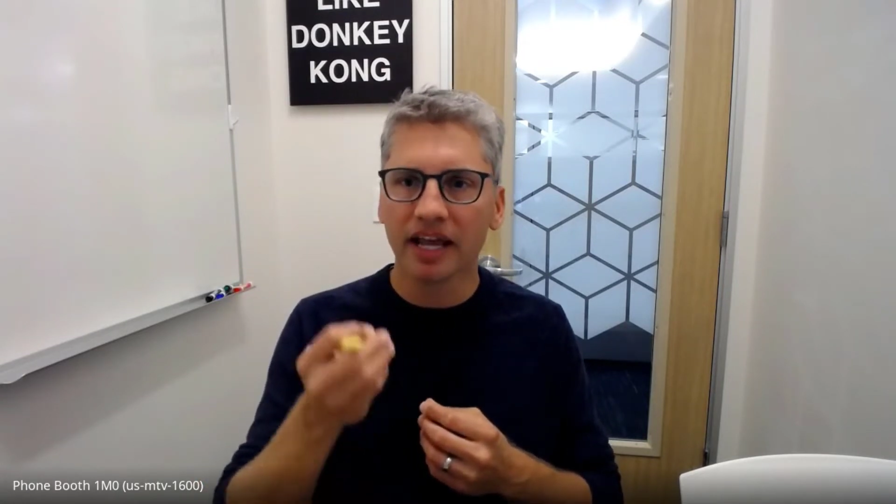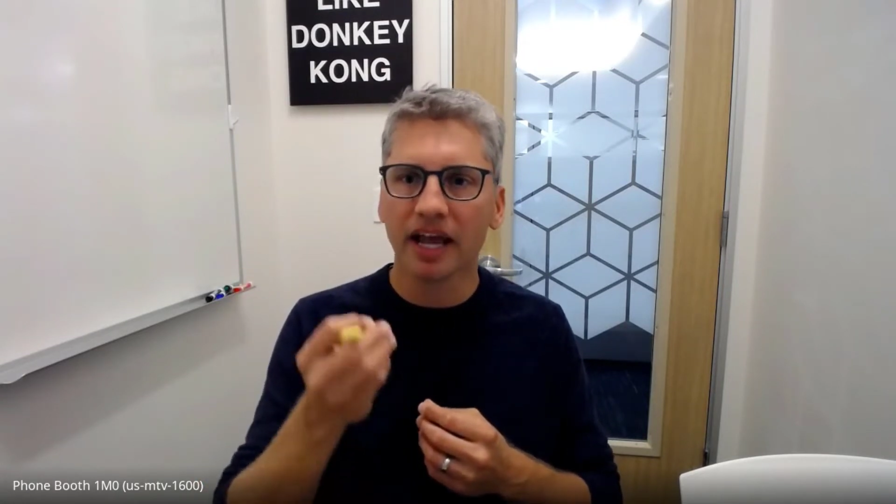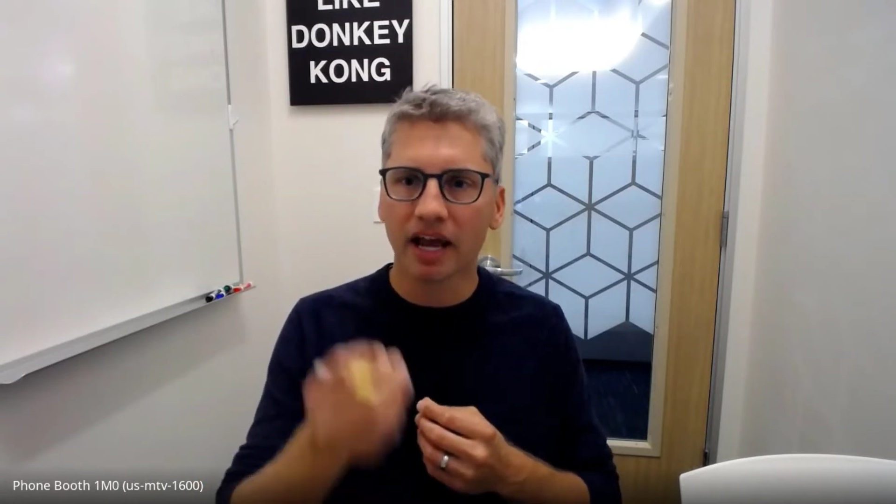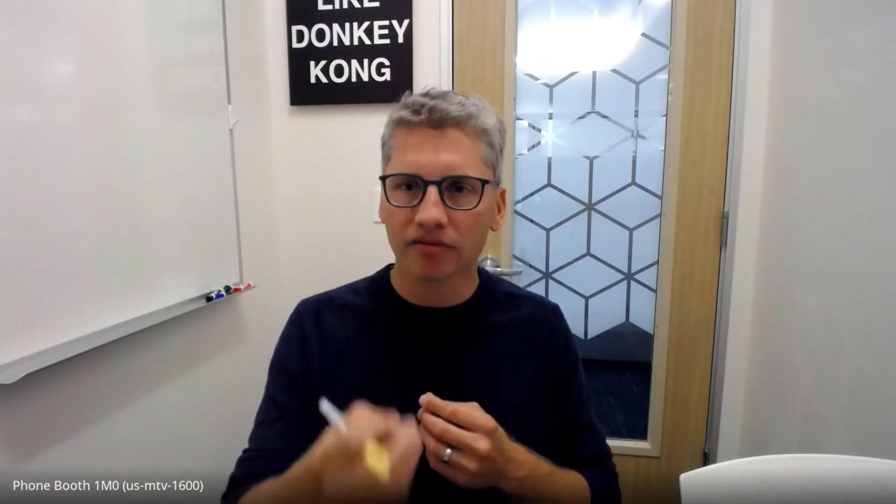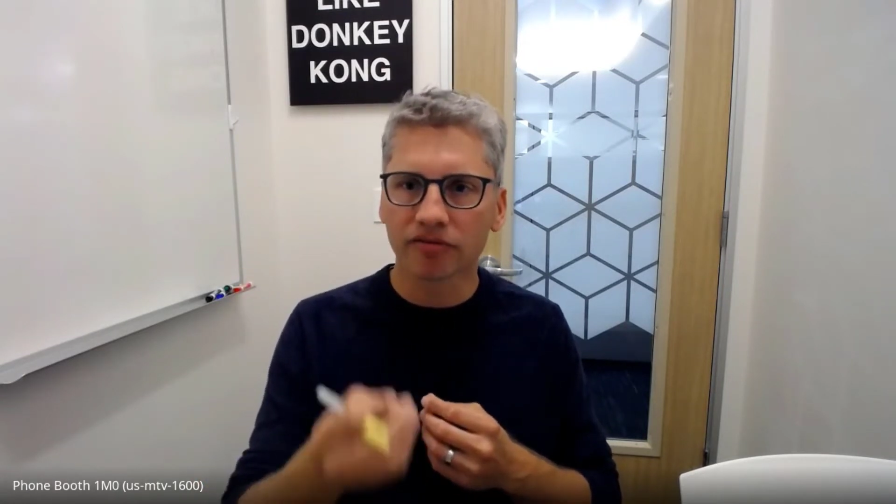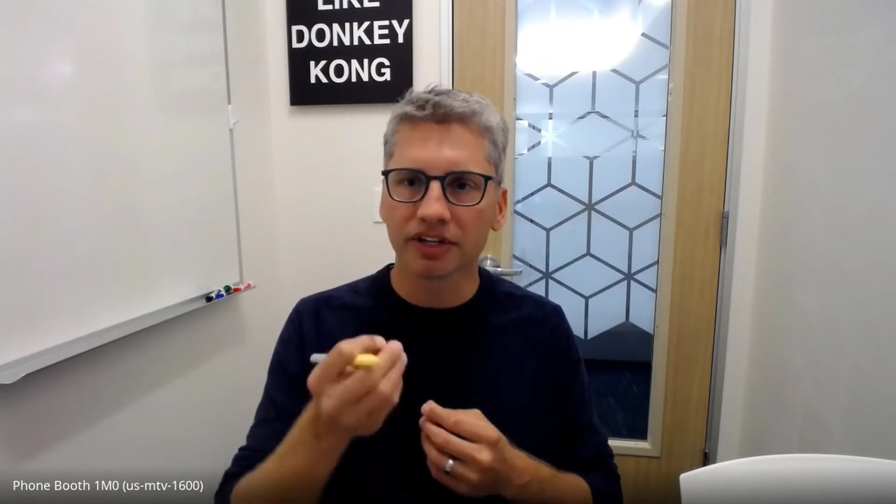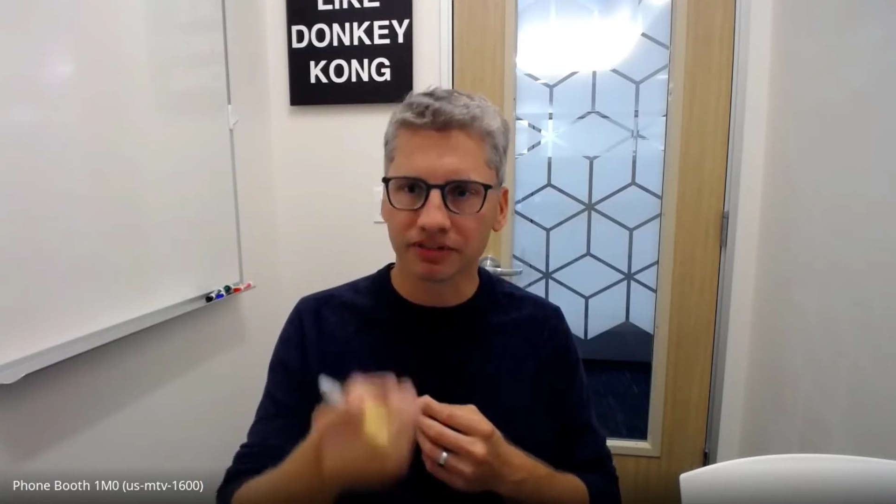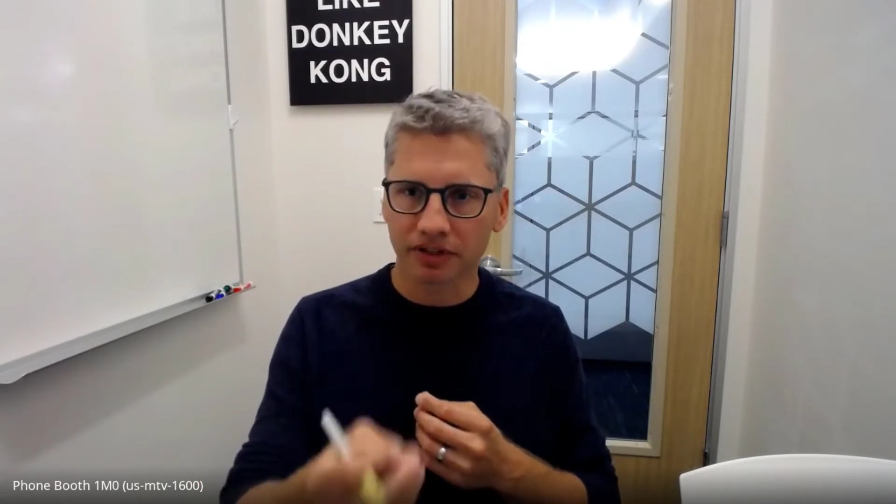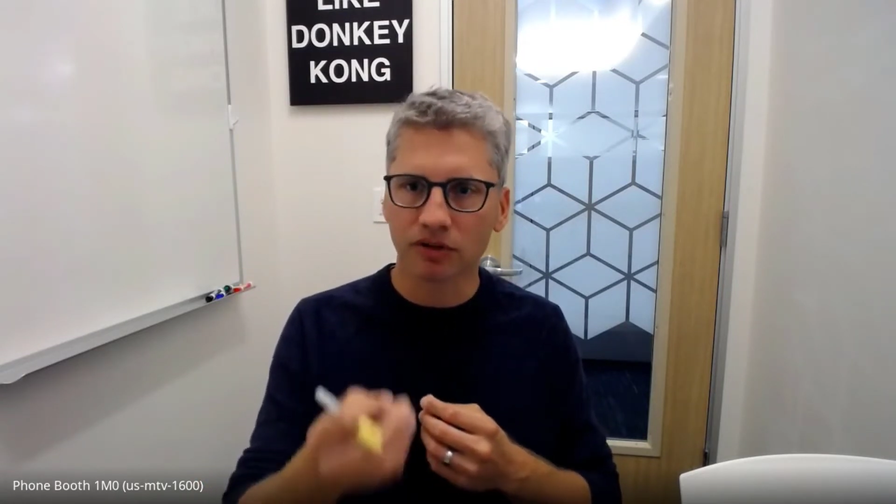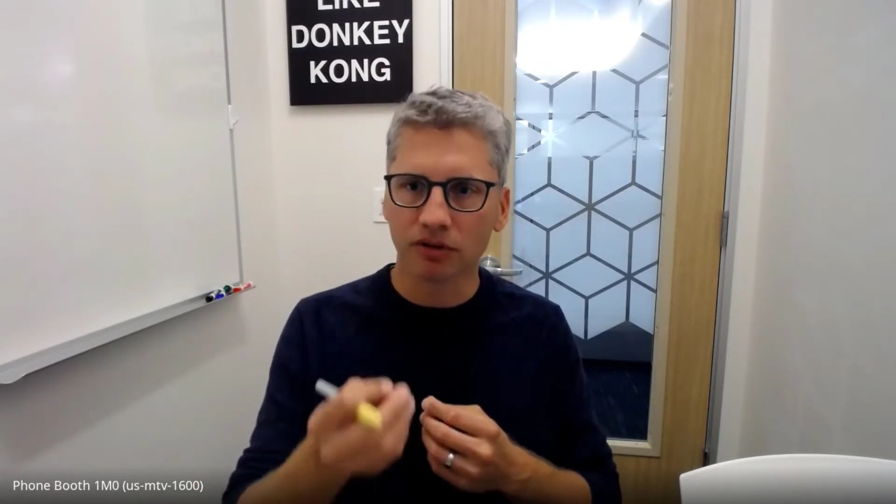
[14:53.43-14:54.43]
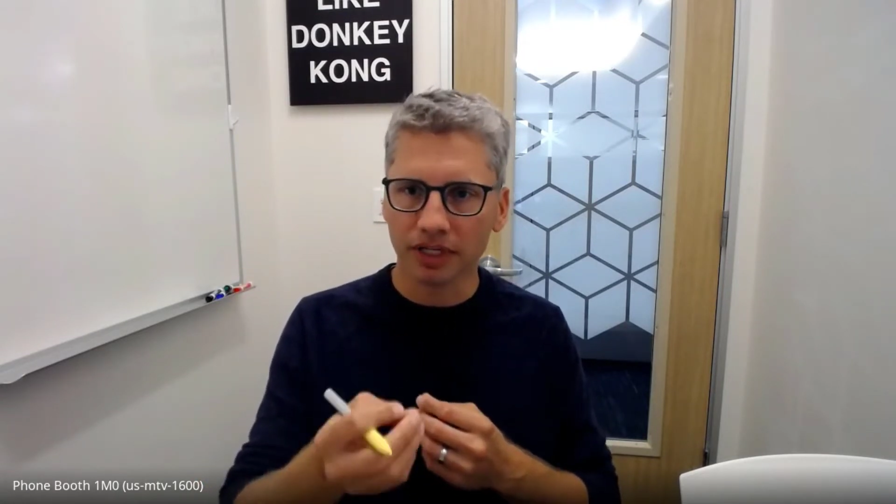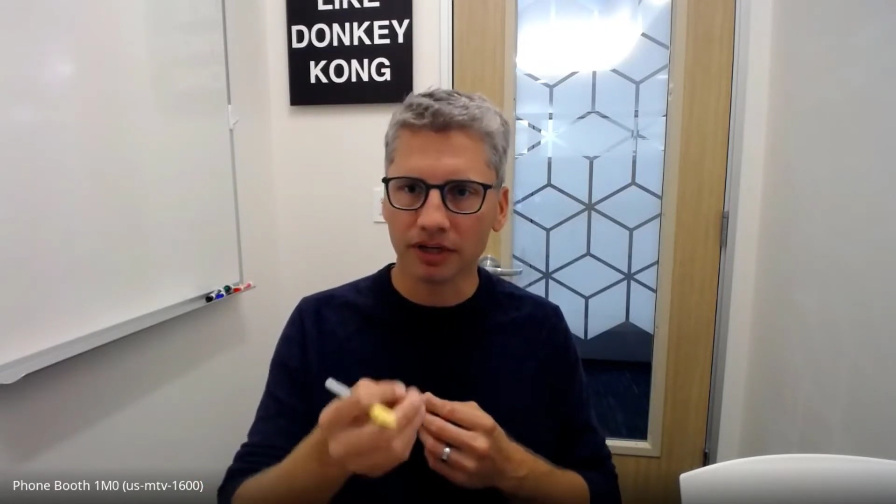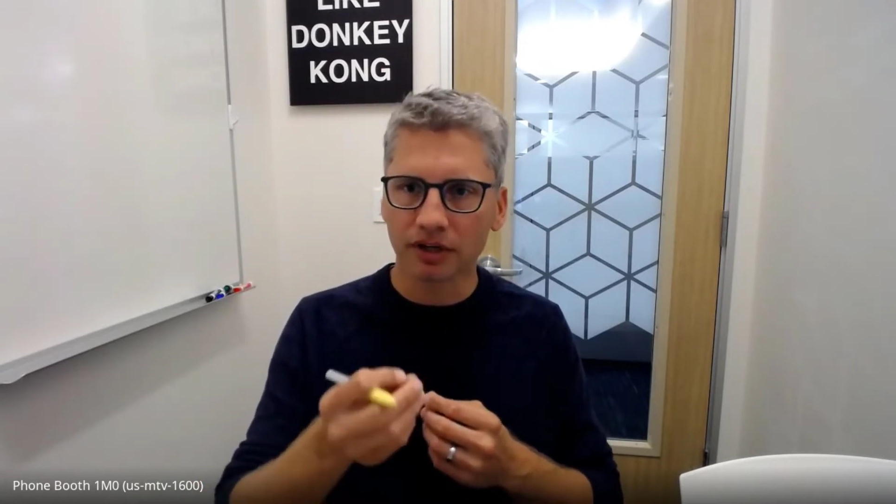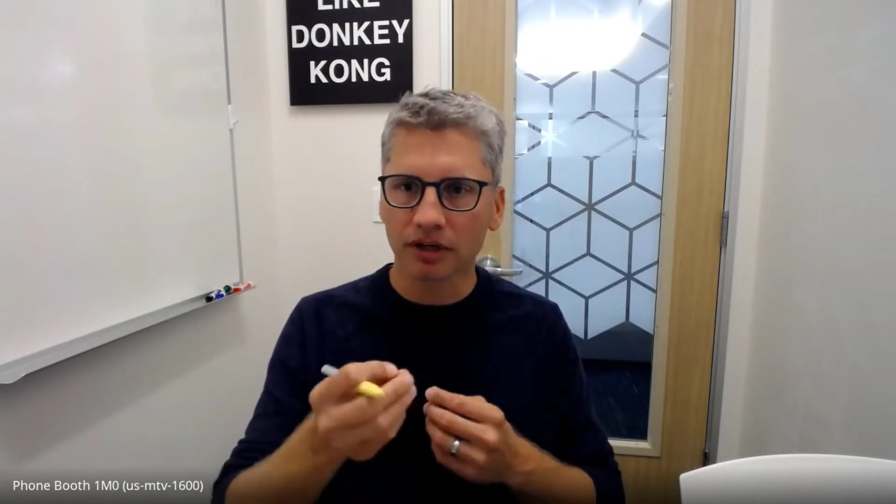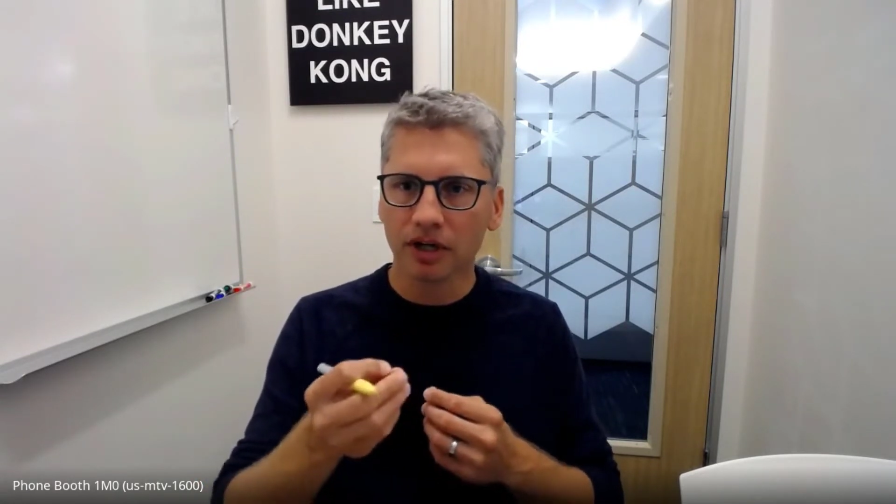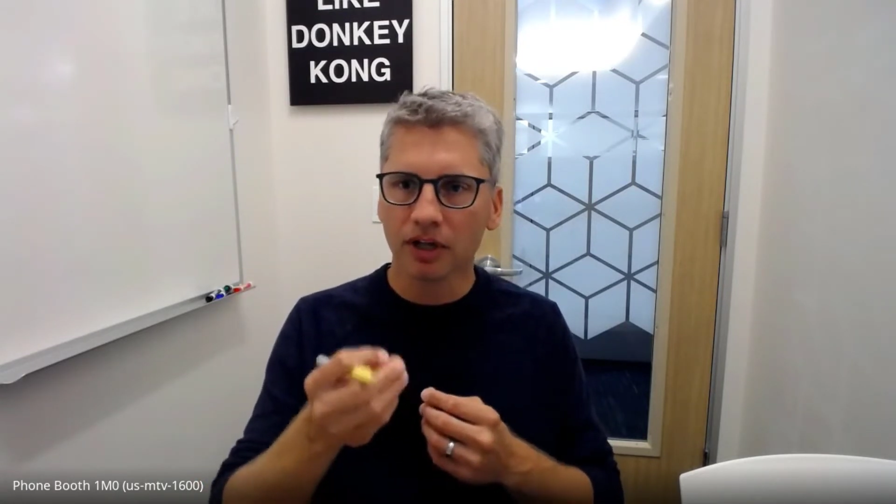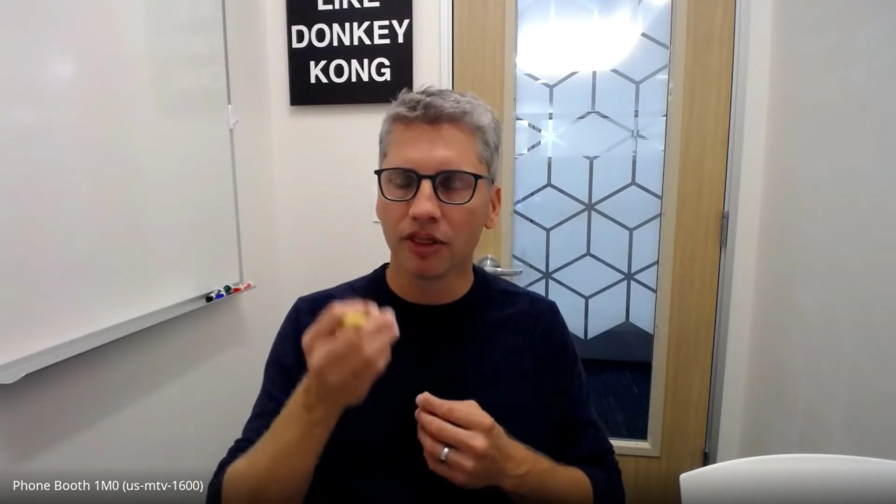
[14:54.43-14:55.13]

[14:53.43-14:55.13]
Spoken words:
every single year,